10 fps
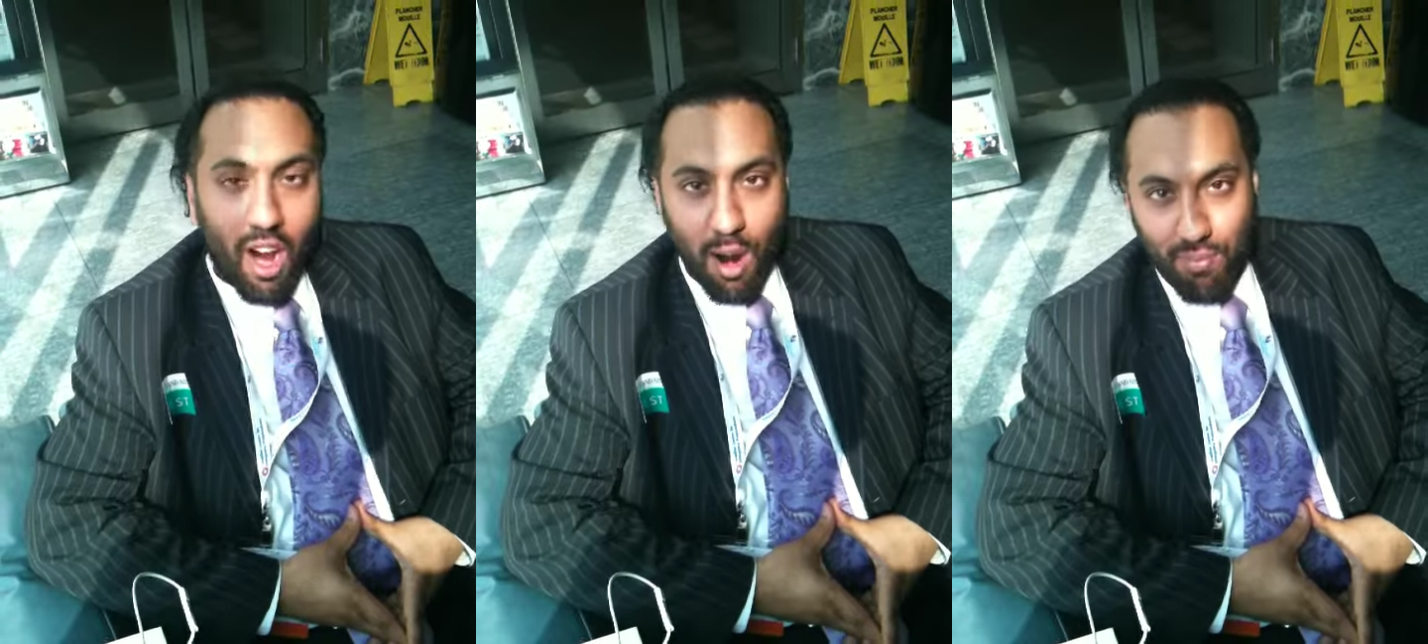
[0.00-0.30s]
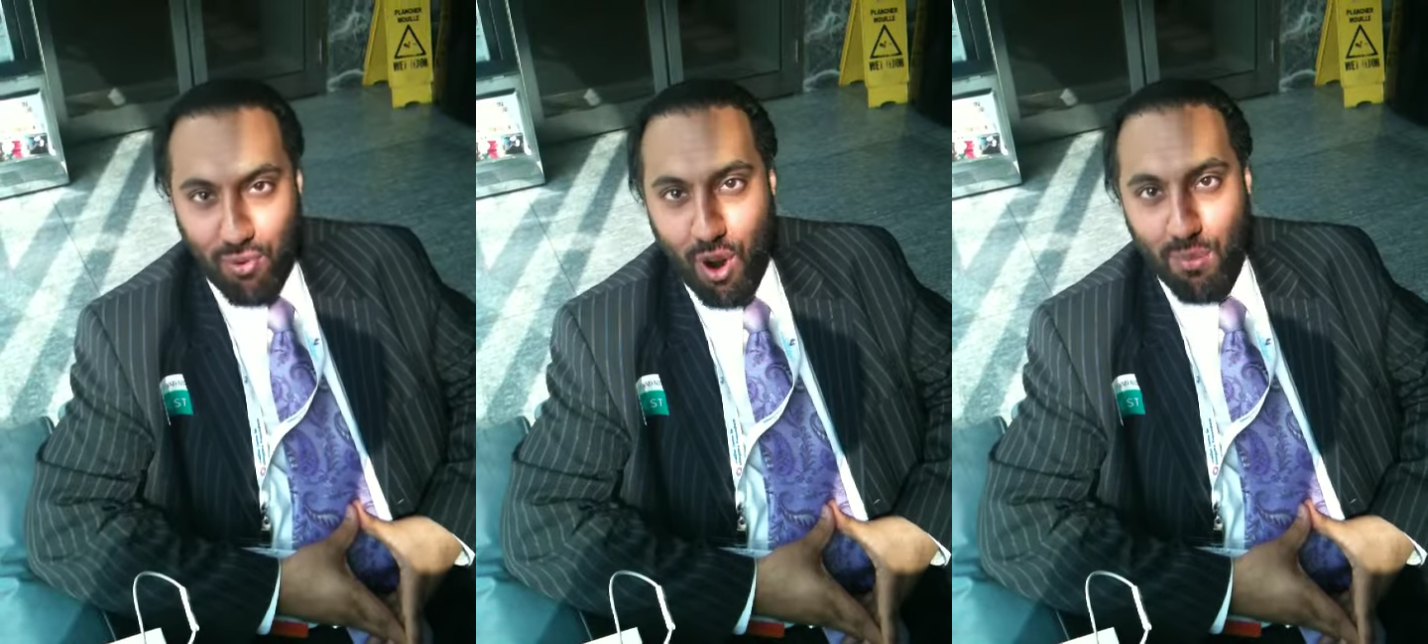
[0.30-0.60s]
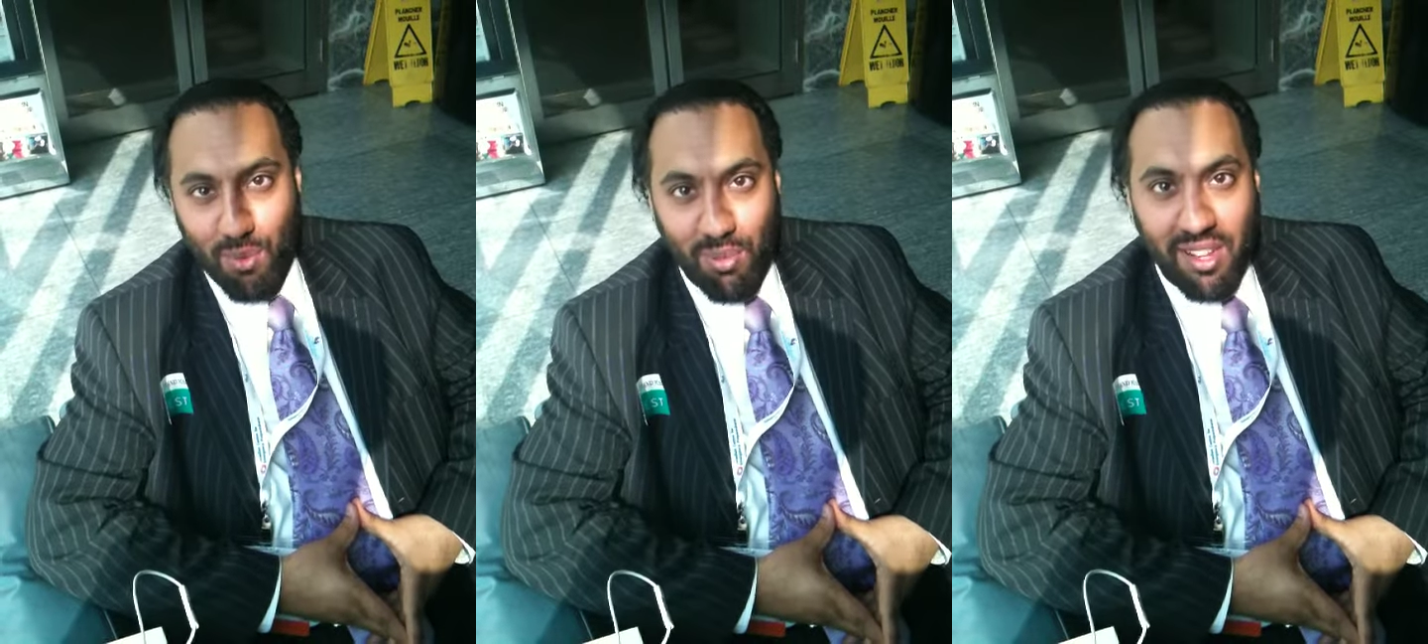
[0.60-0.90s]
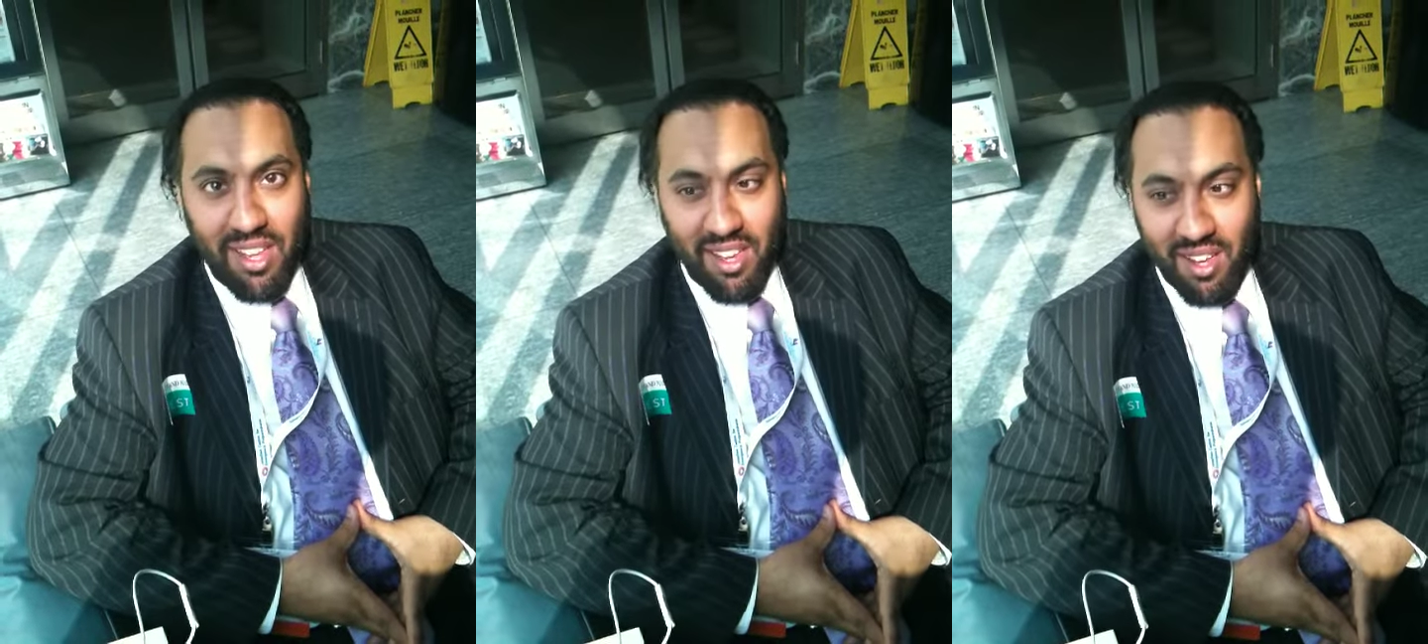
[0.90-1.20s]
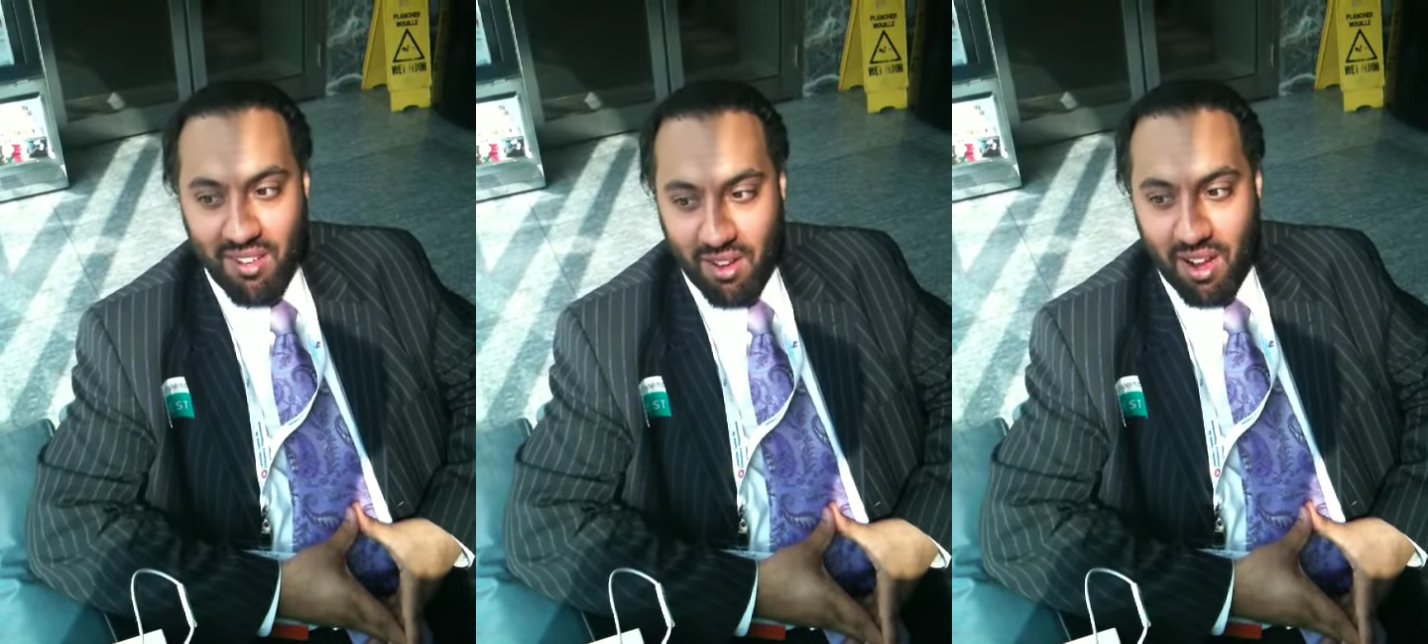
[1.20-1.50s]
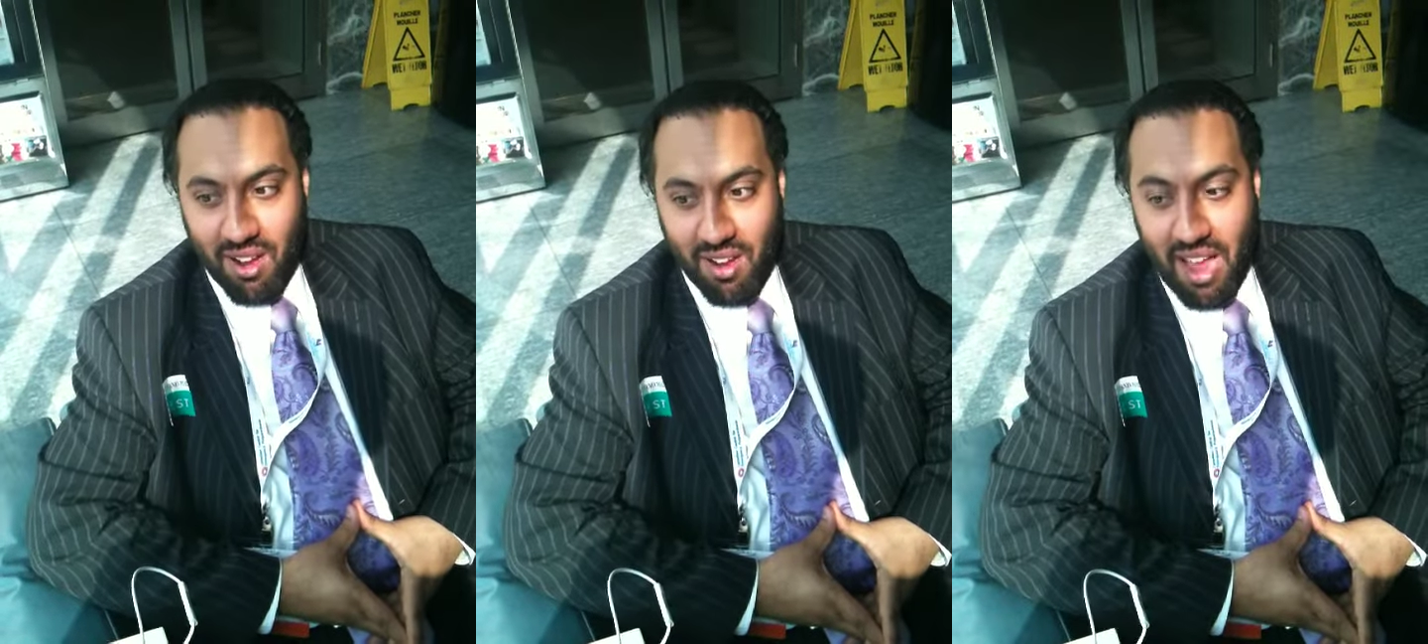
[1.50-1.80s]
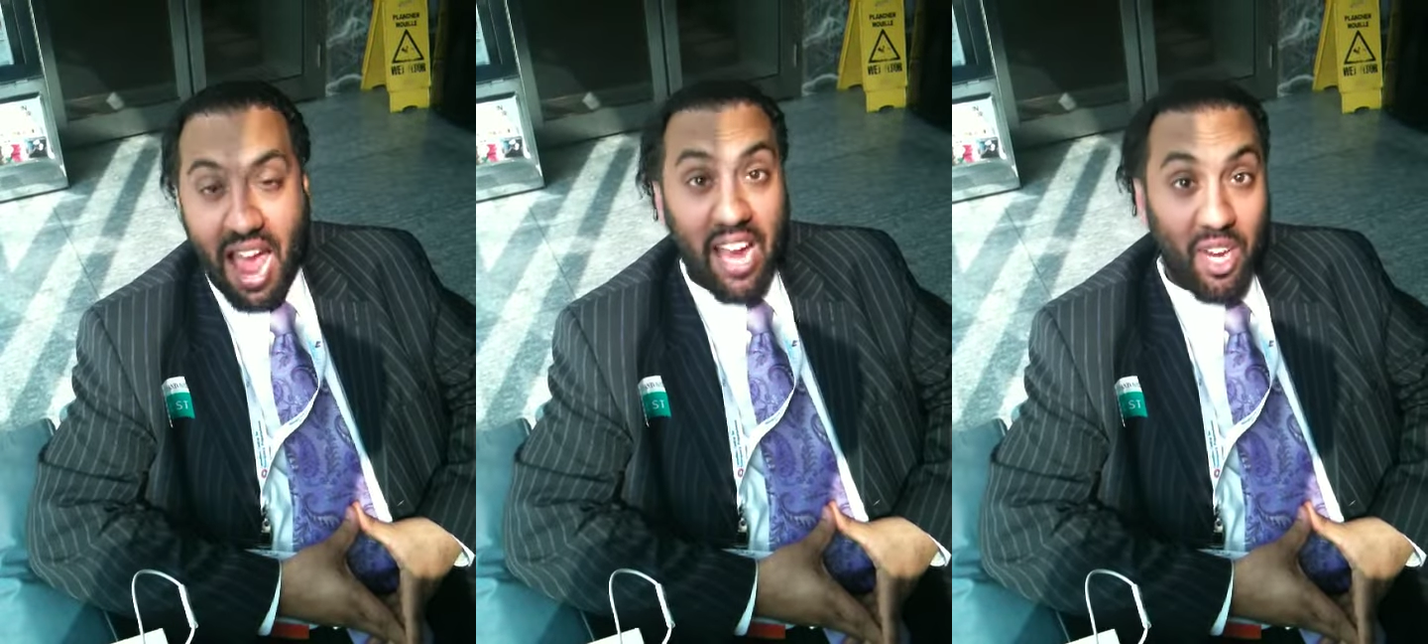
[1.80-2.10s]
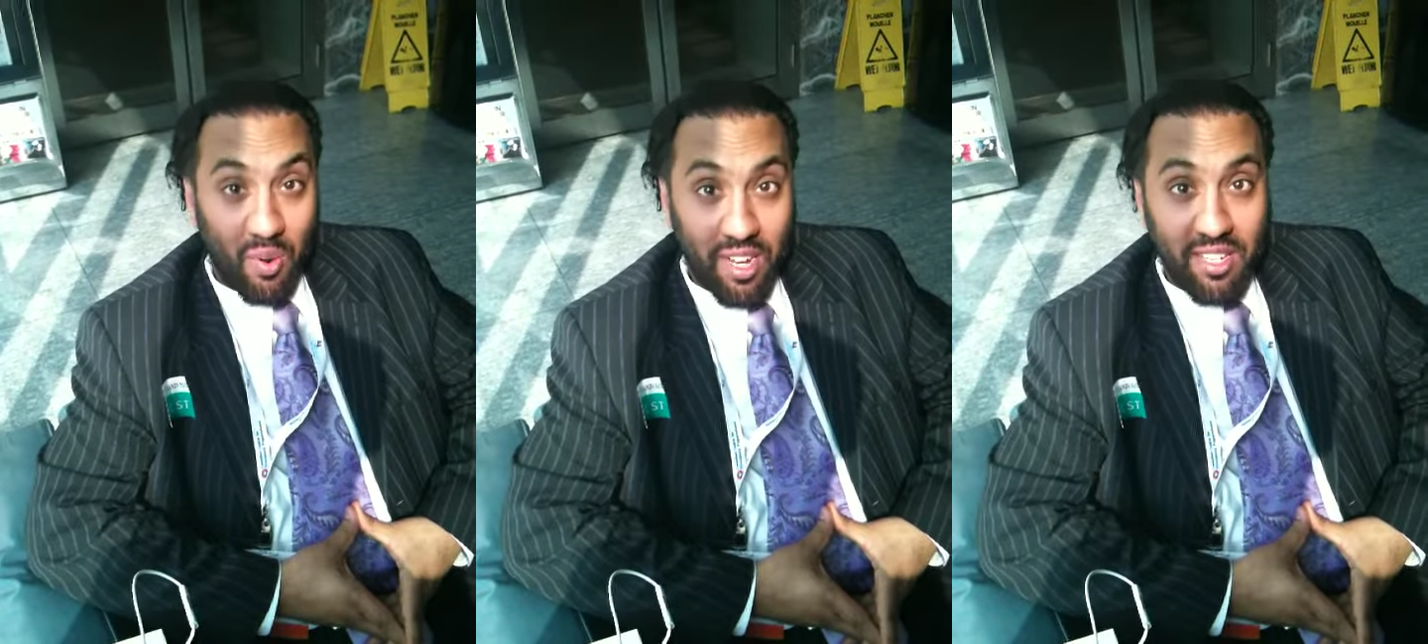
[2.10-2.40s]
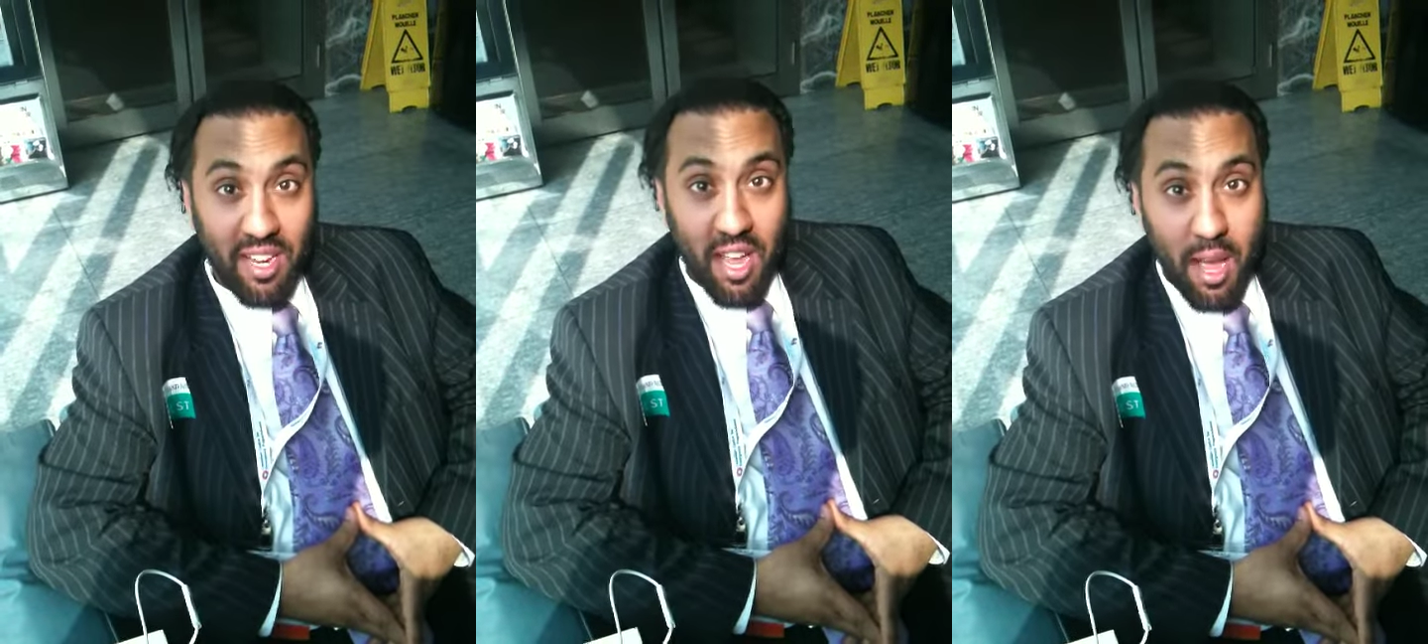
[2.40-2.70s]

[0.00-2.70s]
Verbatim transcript: are probably uh, accurate,